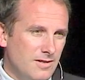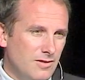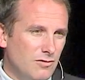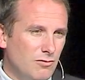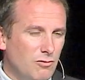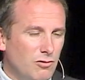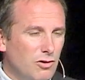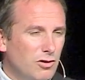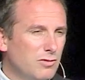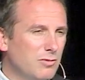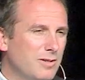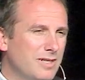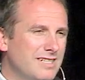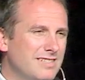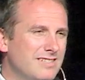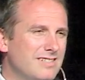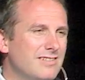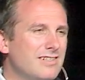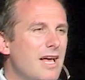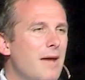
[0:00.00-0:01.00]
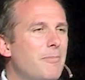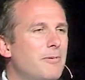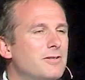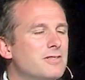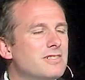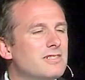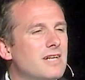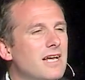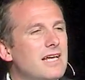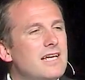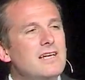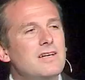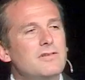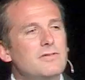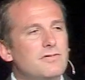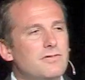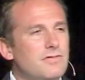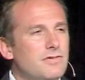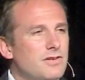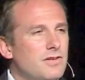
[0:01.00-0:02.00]
The world would consider that person
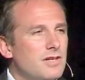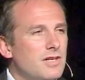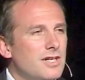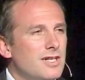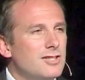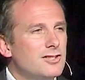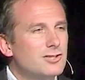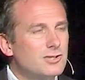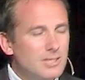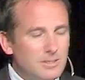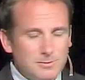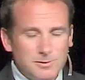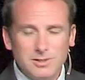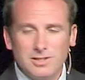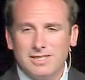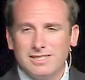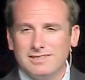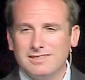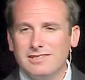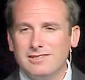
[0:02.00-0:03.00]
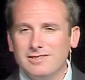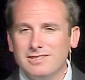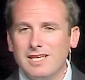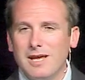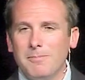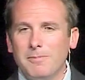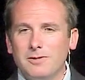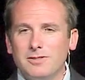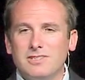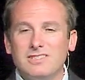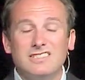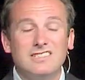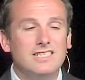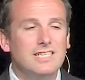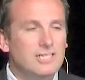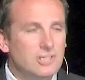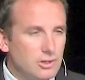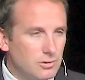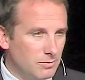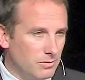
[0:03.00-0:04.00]
naive. Scripture considers that person
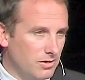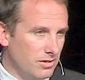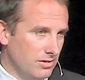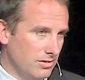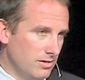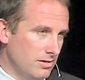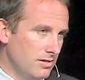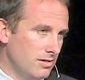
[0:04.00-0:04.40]
teachable.